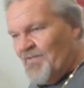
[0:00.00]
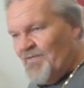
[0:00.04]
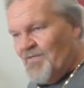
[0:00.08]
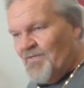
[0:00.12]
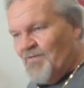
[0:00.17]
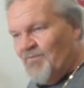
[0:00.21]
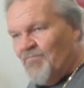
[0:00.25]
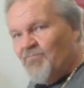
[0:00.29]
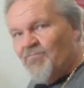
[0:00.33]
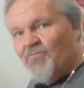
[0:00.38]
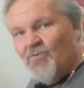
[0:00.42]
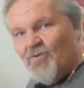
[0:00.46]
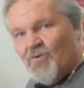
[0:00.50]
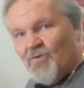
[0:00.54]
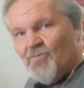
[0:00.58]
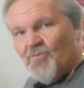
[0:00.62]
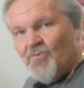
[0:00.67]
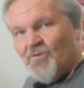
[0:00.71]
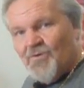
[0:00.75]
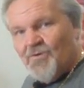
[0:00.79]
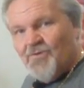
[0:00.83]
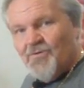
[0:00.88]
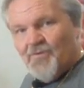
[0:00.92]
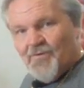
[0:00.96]
in a
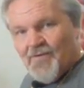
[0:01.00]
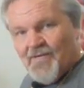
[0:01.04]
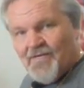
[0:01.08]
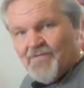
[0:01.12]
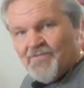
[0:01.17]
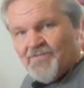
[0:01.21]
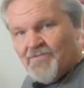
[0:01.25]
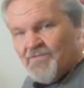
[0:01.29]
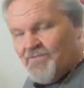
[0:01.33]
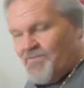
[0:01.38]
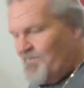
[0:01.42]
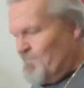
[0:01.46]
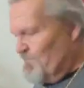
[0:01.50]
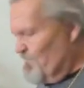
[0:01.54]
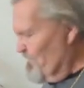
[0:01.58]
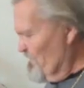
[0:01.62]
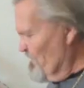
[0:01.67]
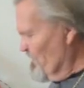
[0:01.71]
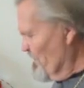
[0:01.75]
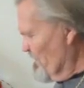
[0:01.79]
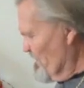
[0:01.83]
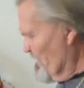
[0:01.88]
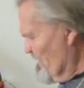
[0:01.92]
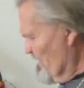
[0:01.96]
forward direction,
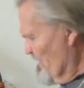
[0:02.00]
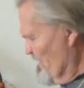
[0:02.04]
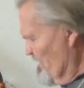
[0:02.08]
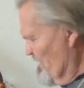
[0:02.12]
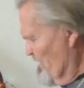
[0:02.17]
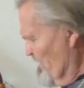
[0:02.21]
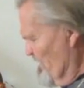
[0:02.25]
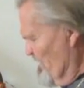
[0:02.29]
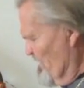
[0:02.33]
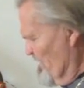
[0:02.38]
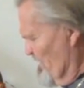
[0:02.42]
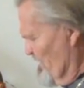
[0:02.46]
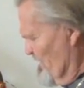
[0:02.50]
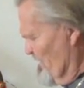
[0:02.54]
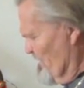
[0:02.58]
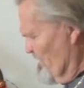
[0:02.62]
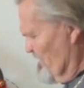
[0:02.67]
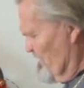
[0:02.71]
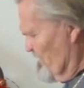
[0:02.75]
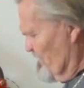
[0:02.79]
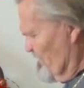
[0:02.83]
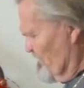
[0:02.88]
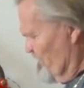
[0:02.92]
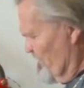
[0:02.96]

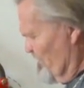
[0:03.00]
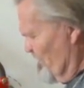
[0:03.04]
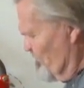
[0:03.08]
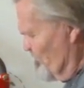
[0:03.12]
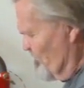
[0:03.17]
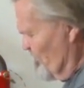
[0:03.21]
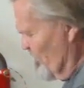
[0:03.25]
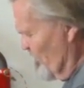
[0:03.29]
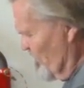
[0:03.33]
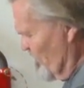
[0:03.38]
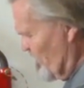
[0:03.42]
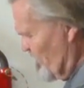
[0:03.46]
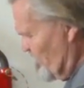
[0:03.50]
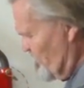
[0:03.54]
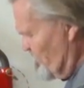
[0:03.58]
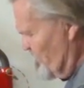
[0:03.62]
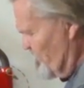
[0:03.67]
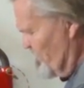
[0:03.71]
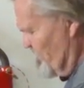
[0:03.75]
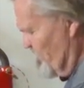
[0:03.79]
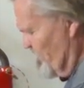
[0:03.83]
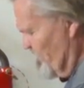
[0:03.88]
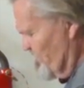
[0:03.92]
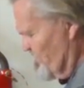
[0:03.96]
the
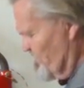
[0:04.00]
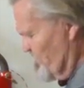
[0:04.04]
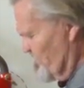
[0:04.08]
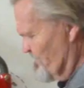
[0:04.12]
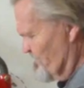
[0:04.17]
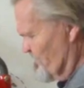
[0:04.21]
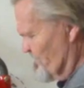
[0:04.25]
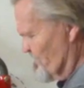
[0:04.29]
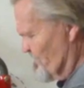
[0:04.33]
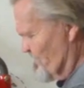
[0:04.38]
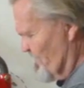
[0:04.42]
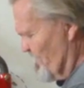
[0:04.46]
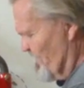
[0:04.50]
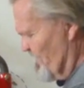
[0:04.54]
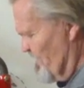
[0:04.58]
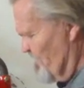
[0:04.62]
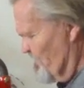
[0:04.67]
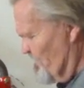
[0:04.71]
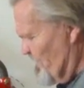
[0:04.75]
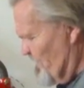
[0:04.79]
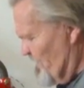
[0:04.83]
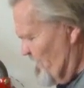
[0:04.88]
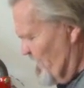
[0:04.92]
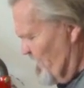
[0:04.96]
push isn't straight
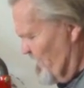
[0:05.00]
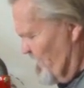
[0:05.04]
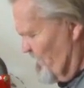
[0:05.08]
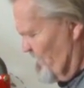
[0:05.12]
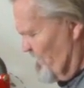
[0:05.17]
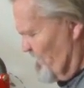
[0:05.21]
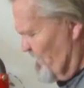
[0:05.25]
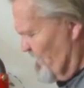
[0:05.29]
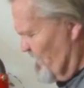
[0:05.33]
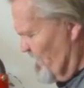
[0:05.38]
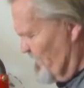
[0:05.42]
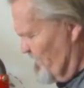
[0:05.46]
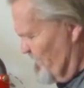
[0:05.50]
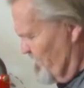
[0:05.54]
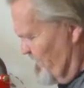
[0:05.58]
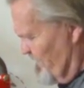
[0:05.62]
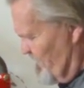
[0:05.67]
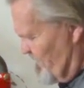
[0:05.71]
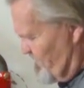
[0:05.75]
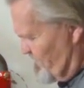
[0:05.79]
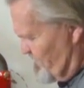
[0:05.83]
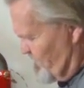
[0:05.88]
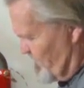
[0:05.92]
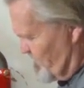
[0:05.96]
up and down like
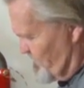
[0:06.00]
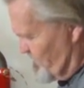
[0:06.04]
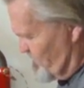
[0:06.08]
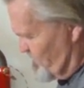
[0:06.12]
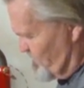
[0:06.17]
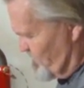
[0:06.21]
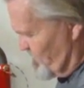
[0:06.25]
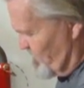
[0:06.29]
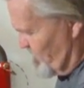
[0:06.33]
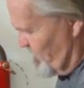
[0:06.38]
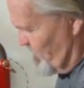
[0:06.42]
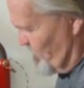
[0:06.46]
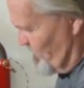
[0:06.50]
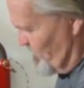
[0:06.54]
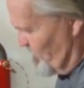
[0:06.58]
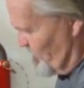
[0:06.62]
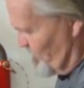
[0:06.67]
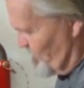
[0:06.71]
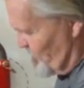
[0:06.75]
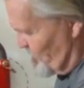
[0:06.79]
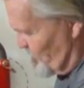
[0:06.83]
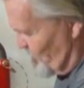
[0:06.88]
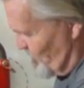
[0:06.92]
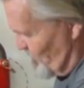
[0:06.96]
this. It
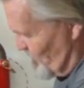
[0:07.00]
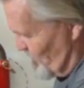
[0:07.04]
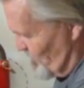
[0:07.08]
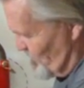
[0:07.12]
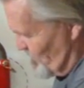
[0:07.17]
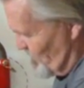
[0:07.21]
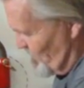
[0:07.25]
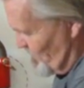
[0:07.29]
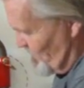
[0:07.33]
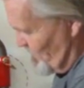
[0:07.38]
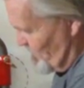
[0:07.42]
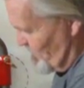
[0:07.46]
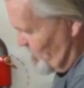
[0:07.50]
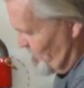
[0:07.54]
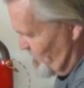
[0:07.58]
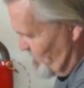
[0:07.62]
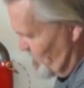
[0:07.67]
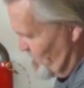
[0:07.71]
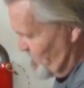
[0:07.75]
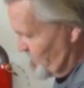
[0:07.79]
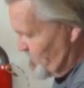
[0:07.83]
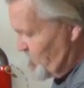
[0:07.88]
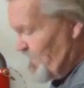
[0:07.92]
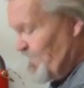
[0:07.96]
goes from
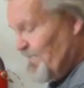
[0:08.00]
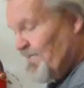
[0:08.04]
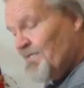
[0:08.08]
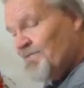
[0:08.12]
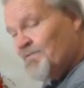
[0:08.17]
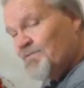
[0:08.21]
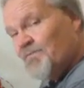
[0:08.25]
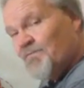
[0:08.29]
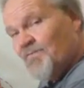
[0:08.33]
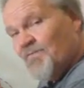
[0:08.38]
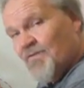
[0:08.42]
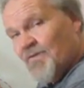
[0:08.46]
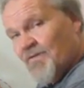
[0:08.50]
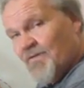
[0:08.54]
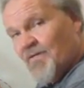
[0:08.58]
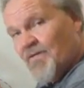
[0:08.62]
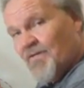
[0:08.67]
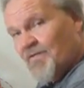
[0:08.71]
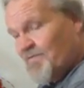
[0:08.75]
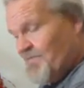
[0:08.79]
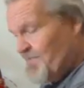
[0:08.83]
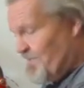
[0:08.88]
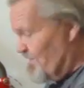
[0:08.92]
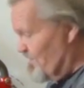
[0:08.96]
this edge of the
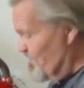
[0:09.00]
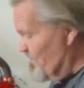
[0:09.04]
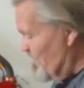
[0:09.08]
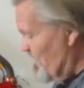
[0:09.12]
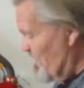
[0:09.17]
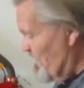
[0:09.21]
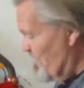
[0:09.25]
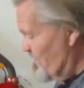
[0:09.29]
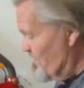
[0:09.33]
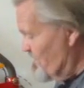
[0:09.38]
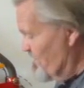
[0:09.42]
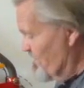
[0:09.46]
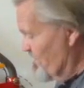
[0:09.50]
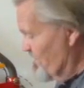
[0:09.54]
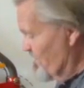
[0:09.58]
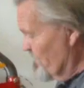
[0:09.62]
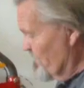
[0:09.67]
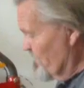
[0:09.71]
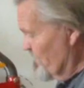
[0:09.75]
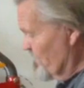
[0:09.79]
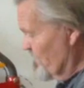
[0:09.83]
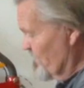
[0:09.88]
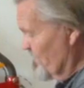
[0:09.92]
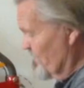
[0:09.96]
contact patch
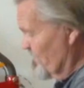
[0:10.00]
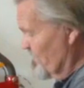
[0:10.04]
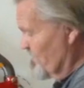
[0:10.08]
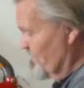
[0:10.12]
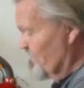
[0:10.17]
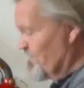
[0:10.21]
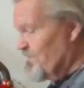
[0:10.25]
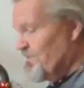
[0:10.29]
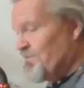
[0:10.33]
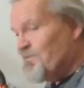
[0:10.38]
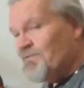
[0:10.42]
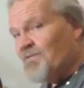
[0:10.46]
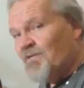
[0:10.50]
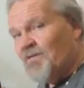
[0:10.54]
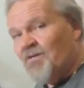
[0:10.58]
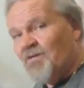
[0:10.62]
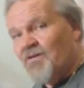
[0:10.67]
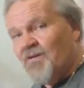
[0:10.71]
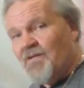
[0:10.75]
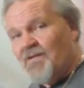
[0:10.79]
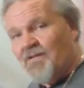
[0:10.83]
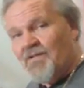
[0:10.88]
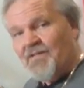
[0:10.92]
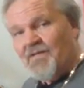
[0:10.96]
to the
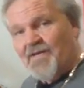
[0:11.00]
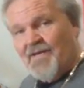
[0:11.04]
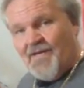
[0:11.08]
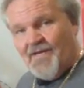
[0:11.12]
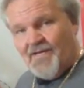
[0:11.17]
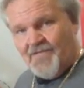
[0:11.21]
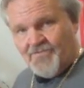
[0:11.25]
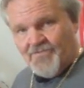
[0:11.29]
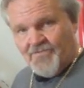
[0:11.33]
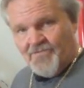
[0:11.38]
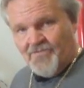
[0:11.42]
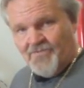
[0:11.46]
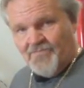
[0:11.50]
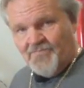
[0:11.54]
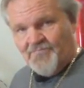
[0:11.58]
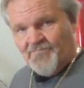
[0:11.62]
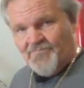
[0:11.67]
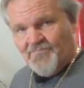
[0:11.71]
center line of the axle,